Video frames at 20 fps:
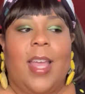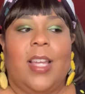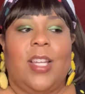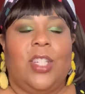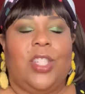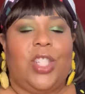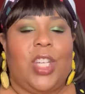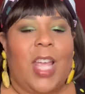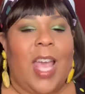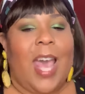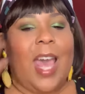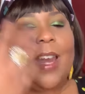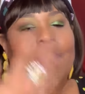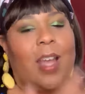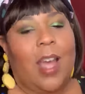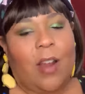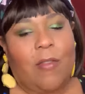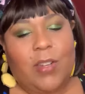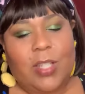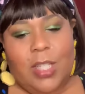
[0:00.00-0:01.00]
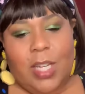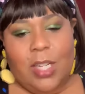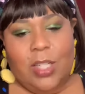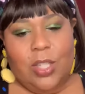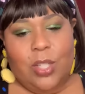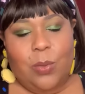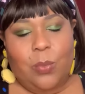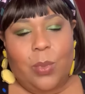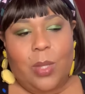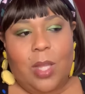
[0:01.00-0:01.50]
she had a
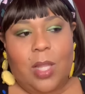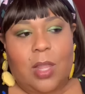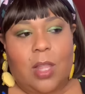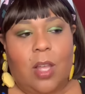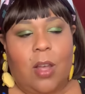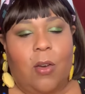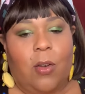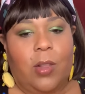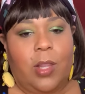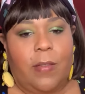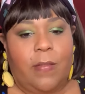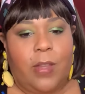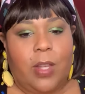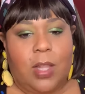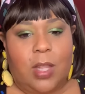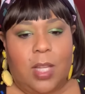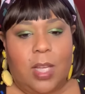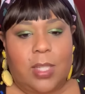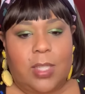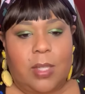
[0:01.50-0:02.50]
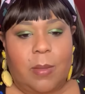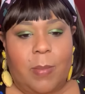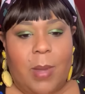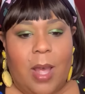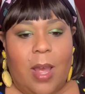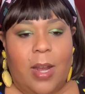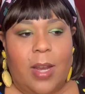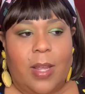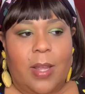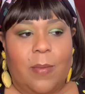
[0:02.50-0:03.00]
conversation with Olivia Lux
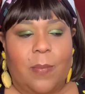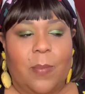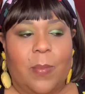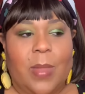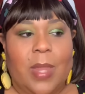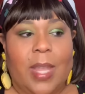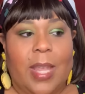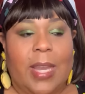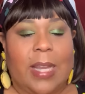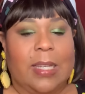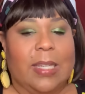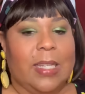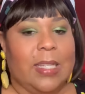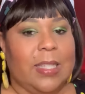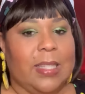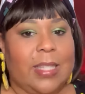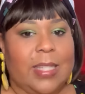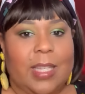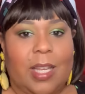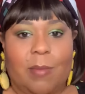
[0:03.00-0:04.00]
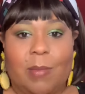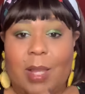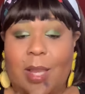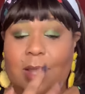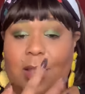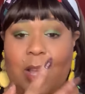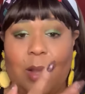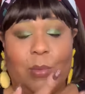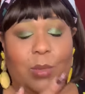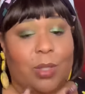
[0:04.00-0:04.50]
about it. It didn't seem
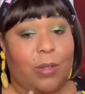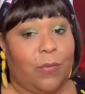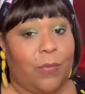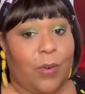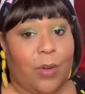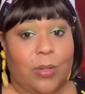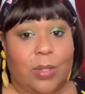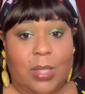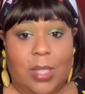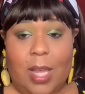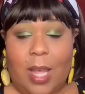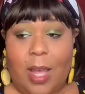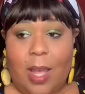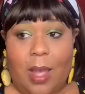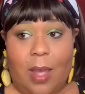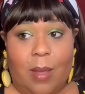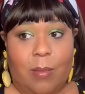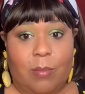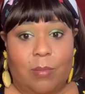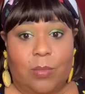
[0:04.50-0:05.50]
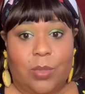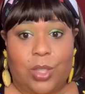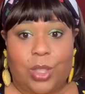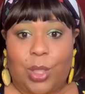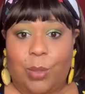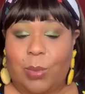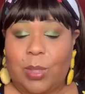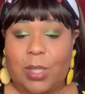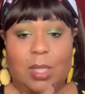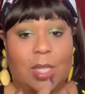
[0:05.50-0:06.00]
like that was the first time
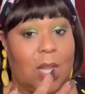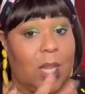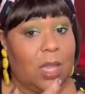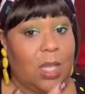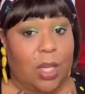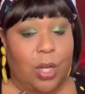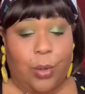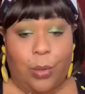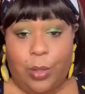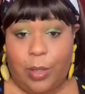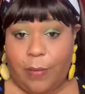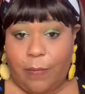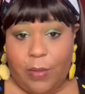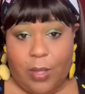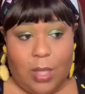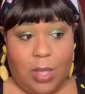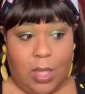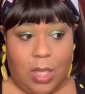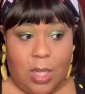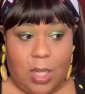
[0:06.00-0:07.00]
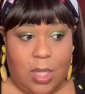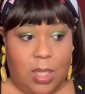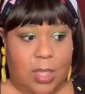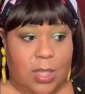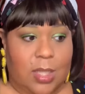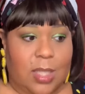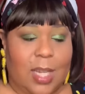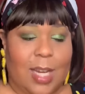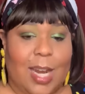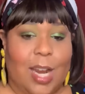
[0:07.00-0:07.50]
she was telling Olivia
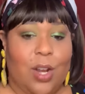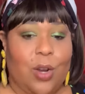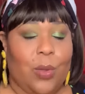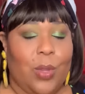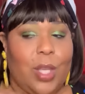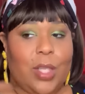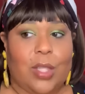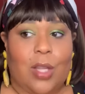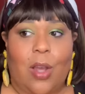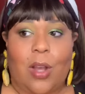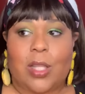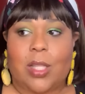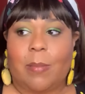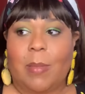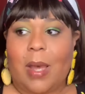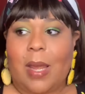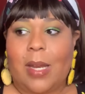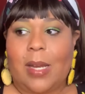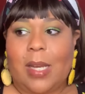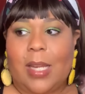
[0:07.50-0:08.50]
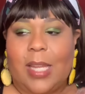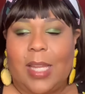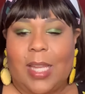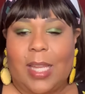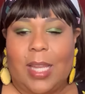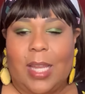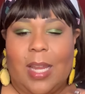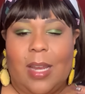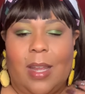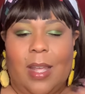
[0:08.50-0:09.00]
Lux. And I know they talked about it
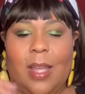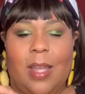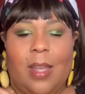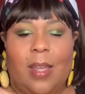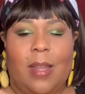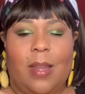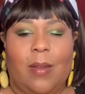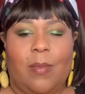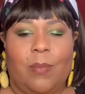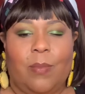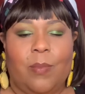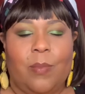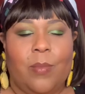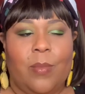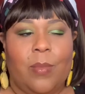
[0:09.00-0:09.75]
again in